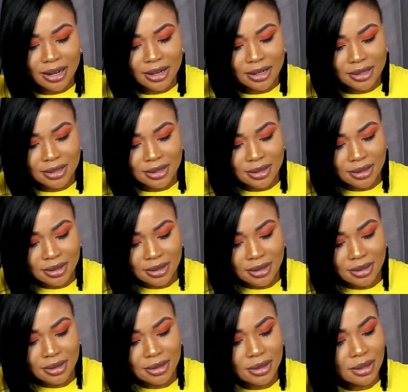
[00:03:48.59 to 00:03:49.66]
It's
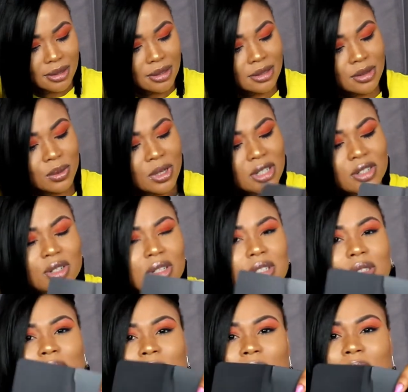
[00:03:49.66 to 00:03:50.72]
this one just
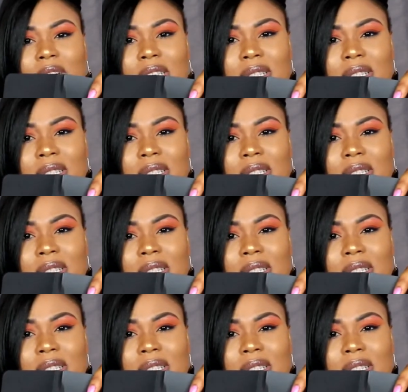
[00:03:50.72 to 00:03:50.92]
to